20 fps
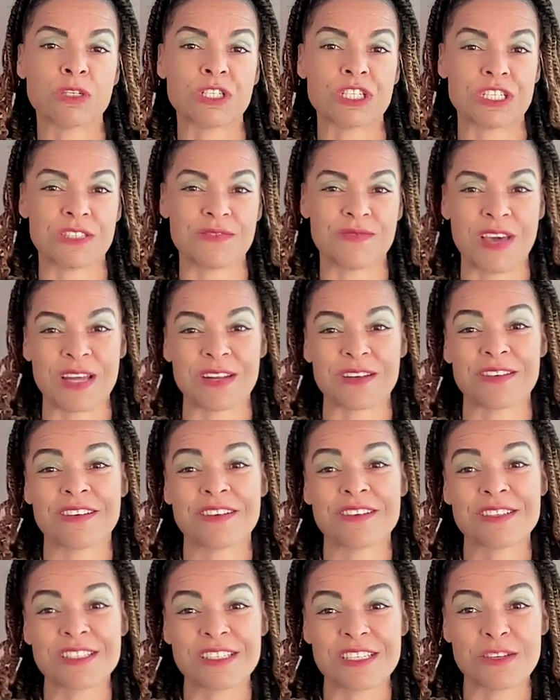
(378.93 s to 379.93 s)
which is found in
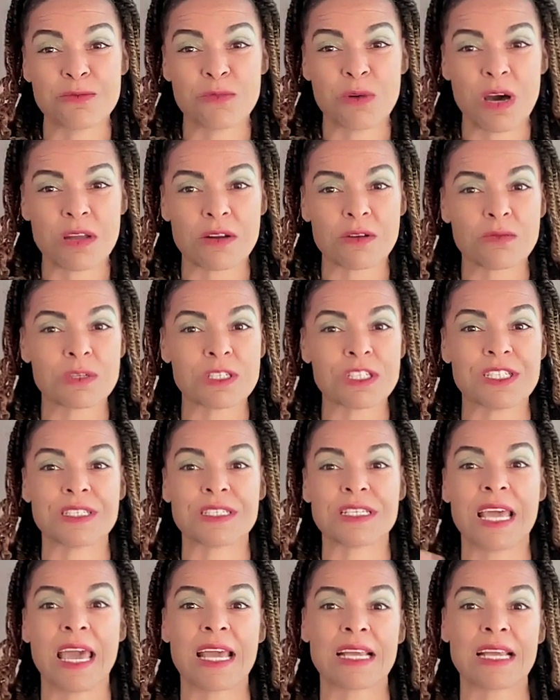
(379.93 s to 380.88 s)
our seawater, which is